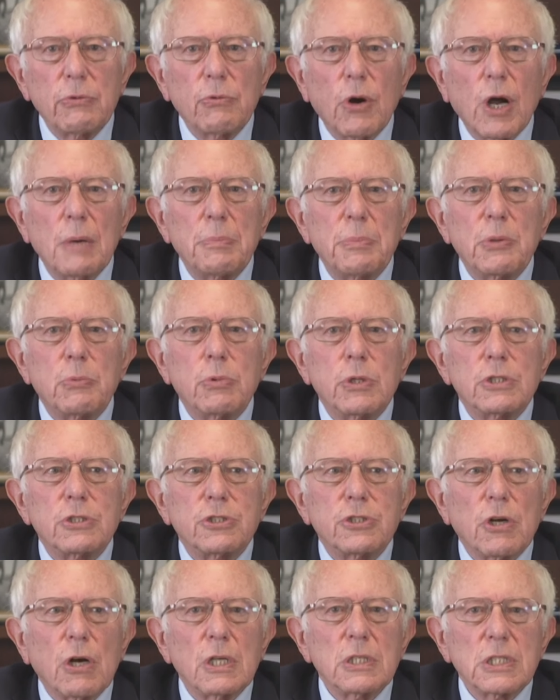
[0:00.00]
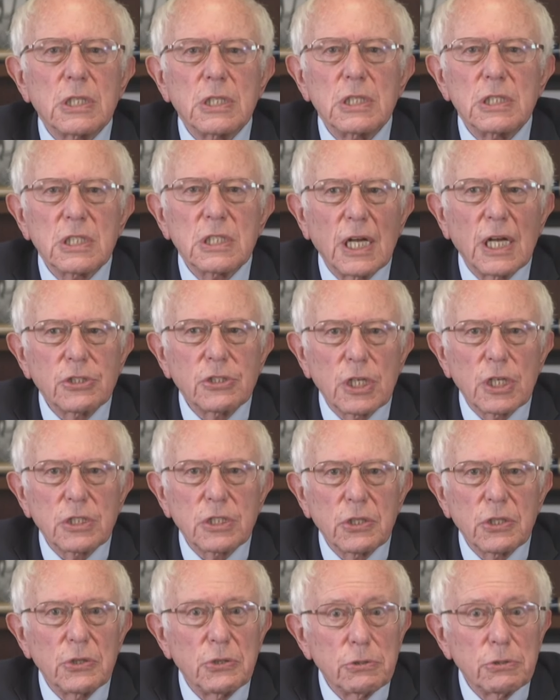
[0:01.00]
in Robert Woods Johnson is not
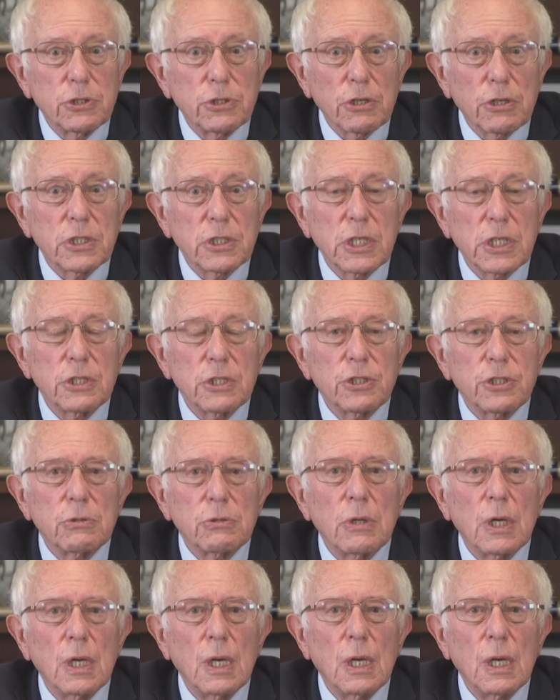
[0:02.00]
just the New Jersey issue.